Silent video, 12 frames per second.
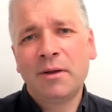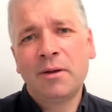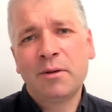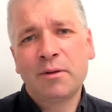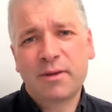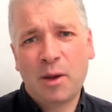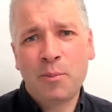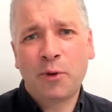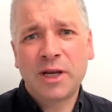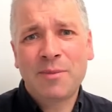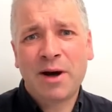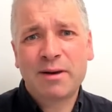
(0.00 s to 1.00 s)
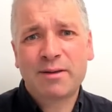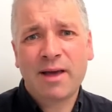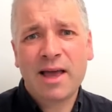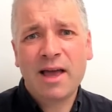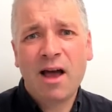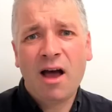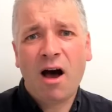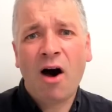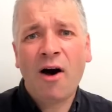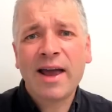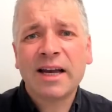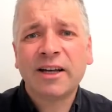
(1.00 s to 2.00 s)
somebody might say
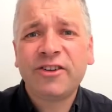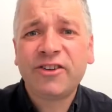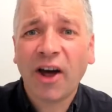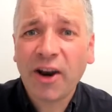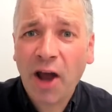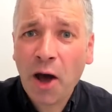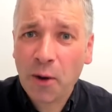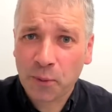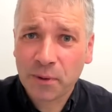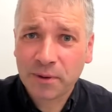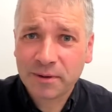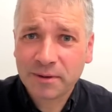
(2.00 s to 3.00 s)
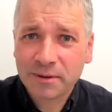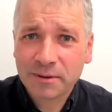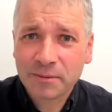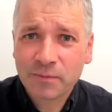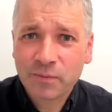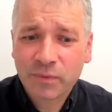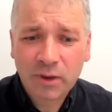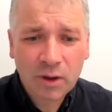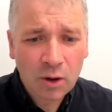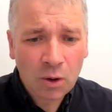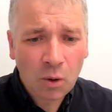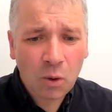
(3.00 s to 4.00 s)
"I dunno."
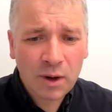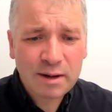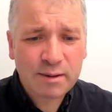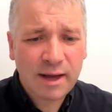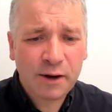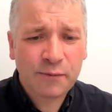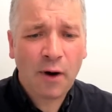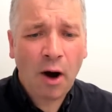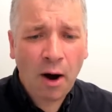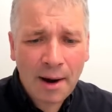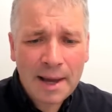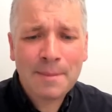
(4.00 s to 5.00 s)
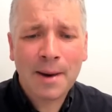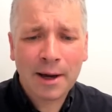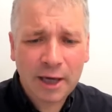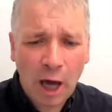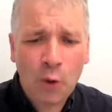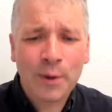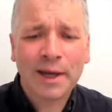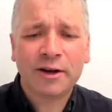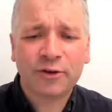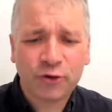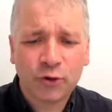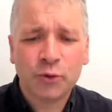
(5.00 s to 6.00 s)
Or instead of "I'm going
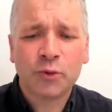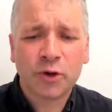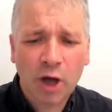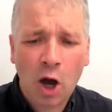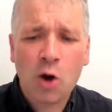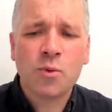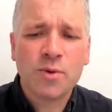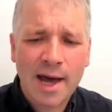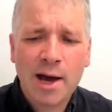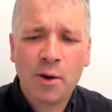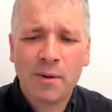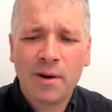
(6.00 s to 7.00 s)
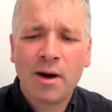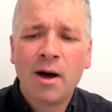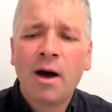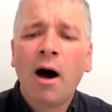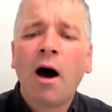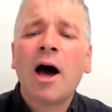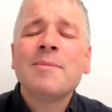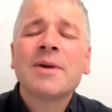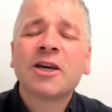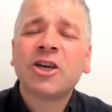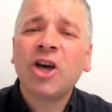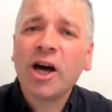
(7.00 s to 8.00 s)
to go now,"
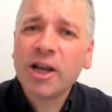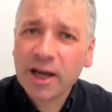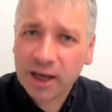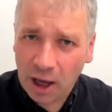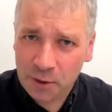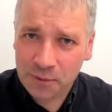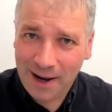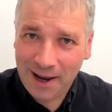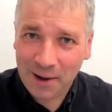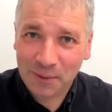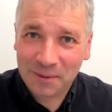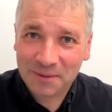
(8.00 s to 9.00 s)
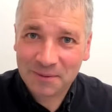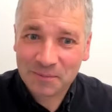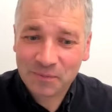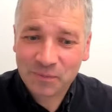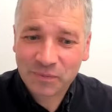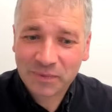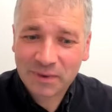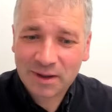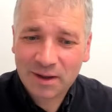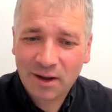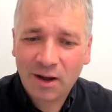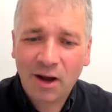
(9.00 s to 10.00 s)
"I'm gonna go now."
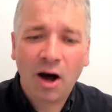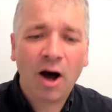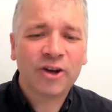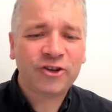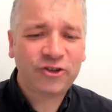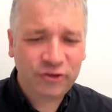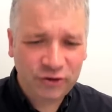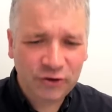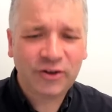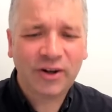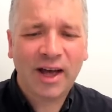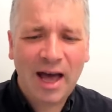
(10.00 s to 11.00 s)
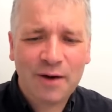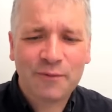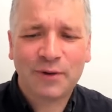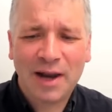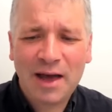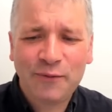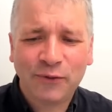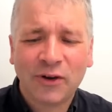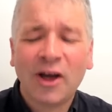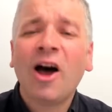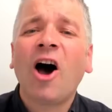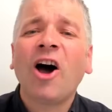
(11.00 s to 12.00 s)
I should have left,
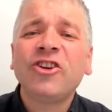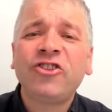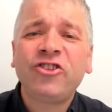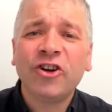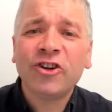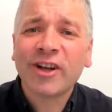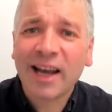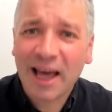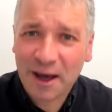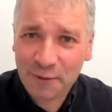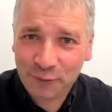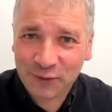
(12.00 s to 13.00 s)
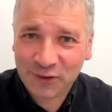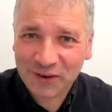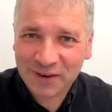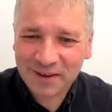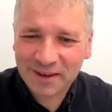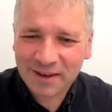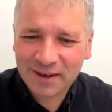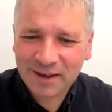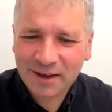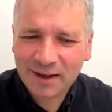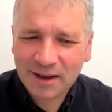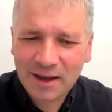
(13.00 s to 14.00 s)
I shoulda left.
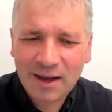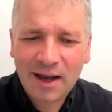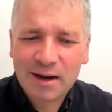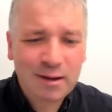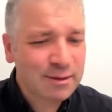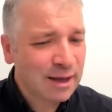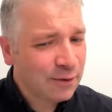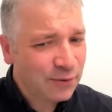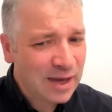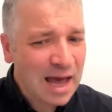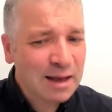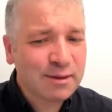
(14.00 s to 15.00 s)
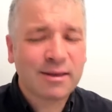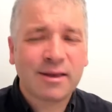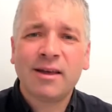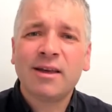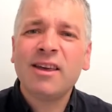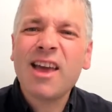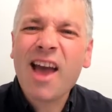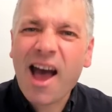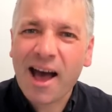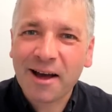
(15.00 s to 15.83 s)
Instead of yes, yeah.